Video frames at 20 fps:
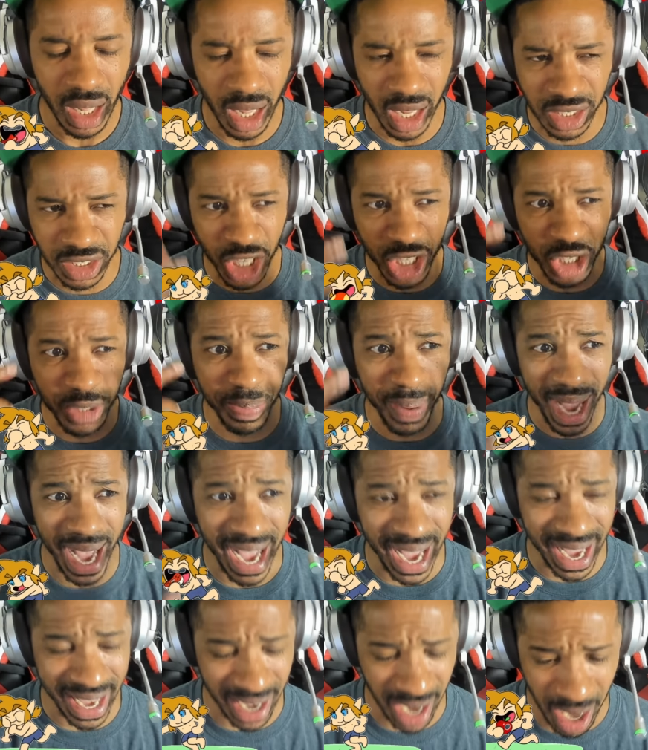just
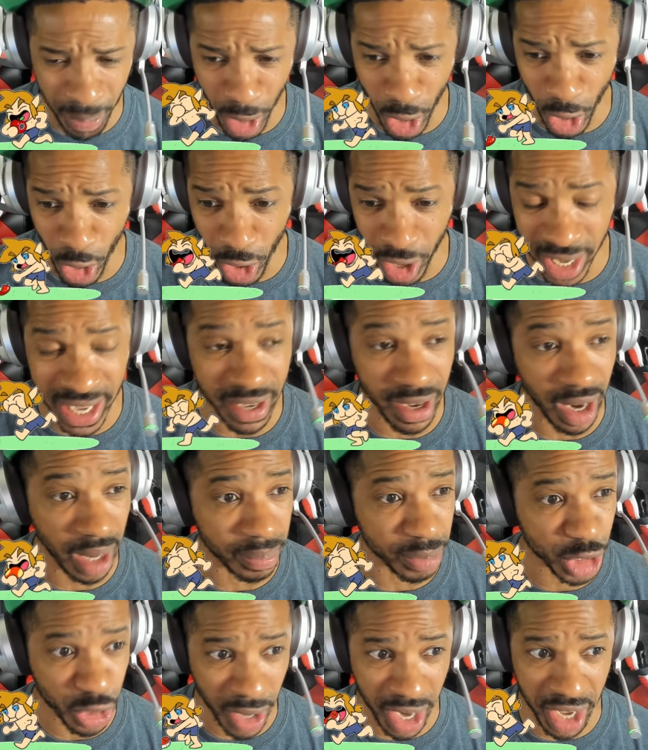by um, early
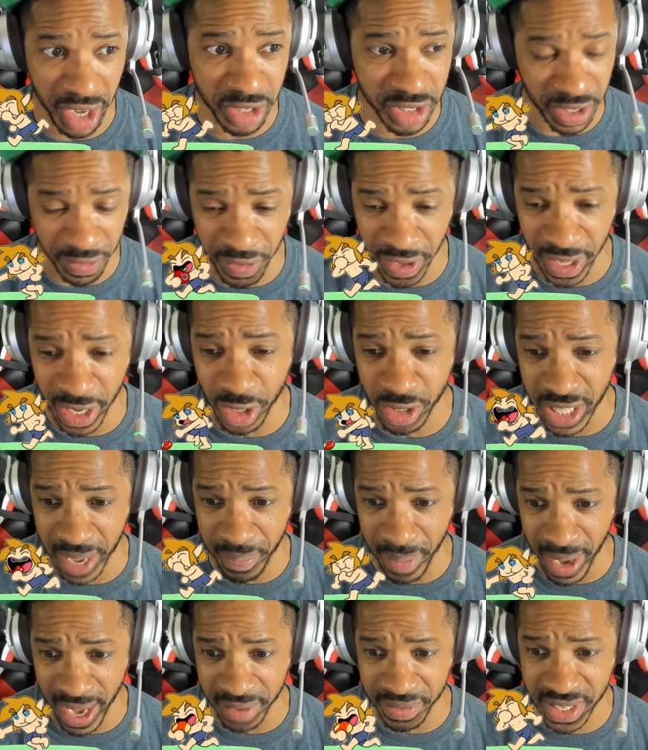um, trailers and videos they
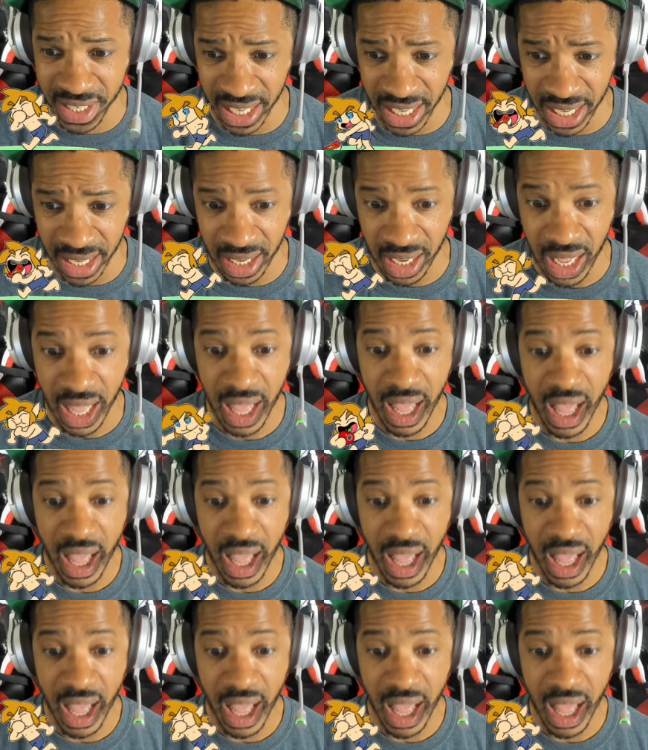may have seen.